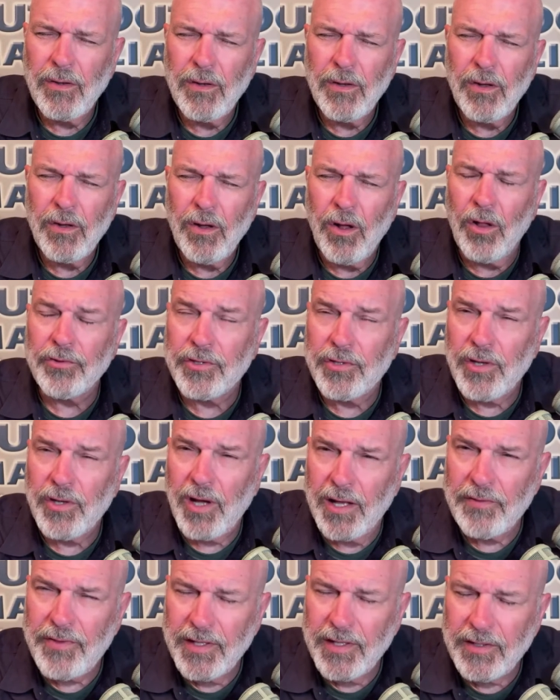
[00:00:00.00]
alt
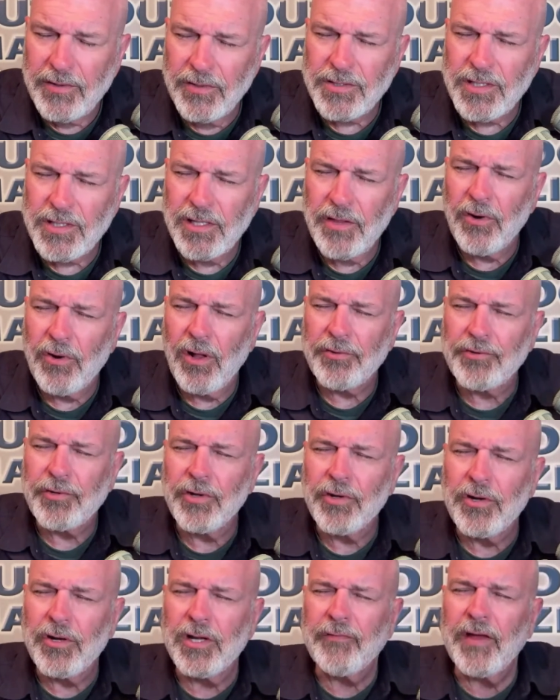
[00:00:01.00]
I think there's another
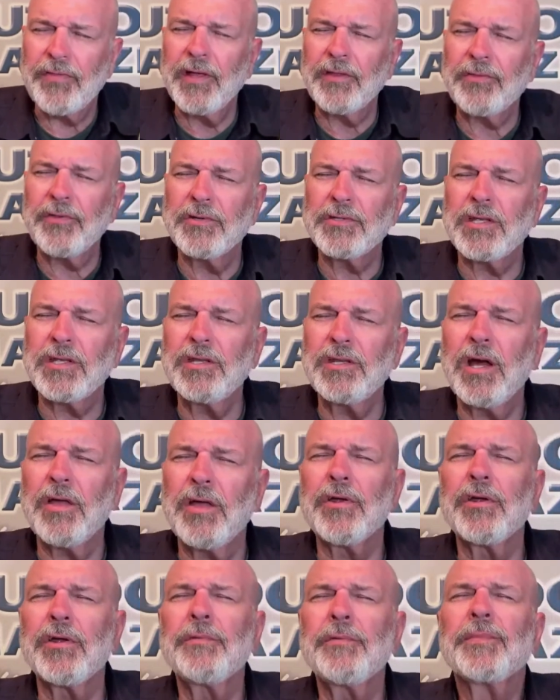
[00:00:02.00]
alternative. I think there's another